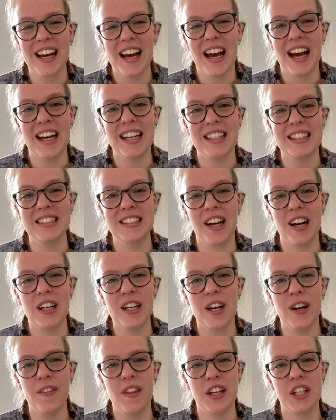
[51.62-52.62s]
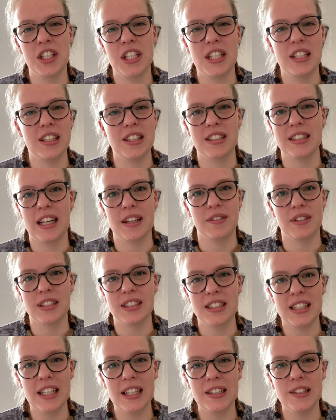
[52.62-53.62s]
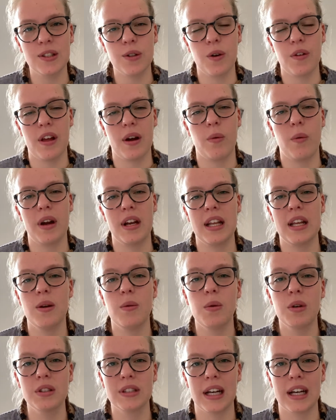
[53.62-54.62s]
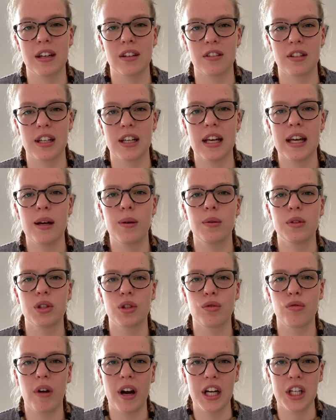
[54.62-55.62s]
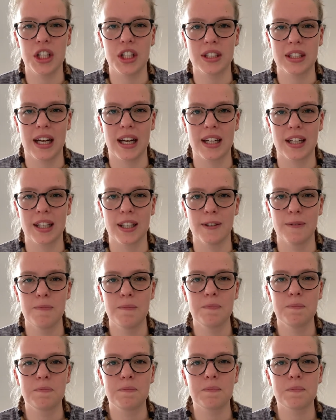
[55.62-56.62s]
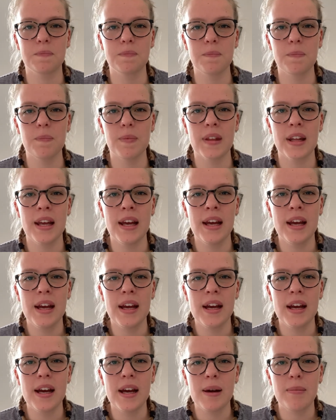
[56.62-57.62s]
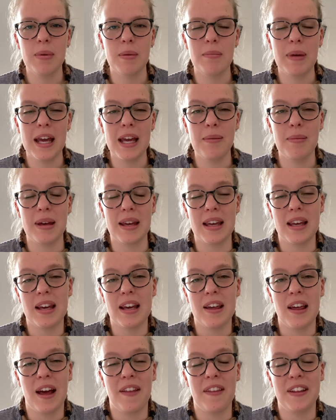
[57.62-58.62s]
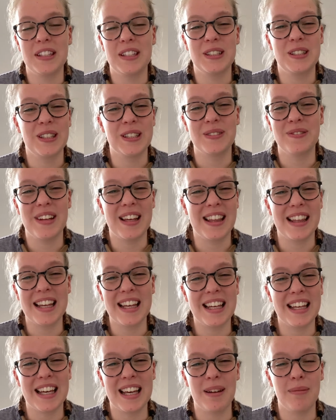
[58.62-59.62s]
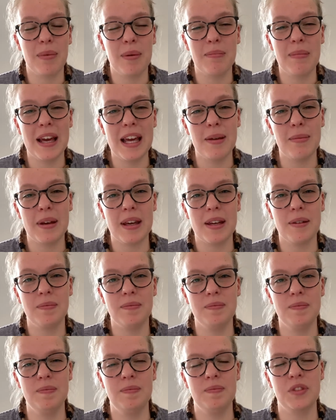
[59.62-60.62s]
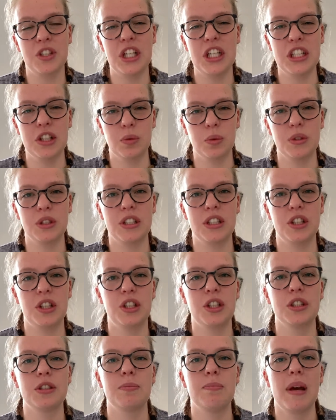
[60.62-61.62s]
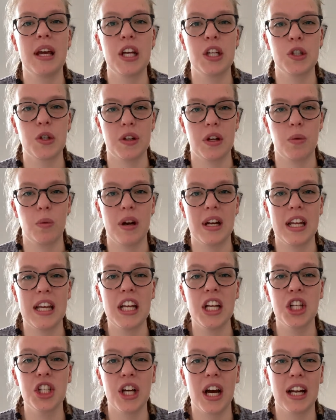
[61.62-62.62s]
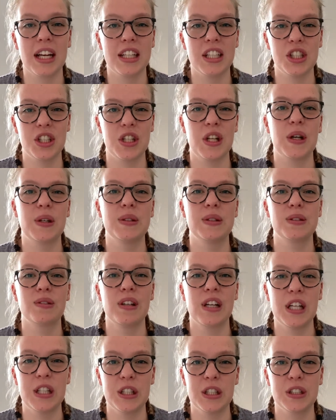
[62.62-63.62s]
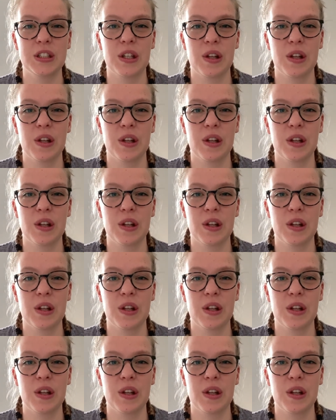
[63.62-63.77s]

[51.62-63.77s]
And I know that Jesus never sinned, or that when he was angry, it was a righteous anger. But maybe, and this is just me thinking, but maybe Jesus wanted to just make sure that when he challenged those religious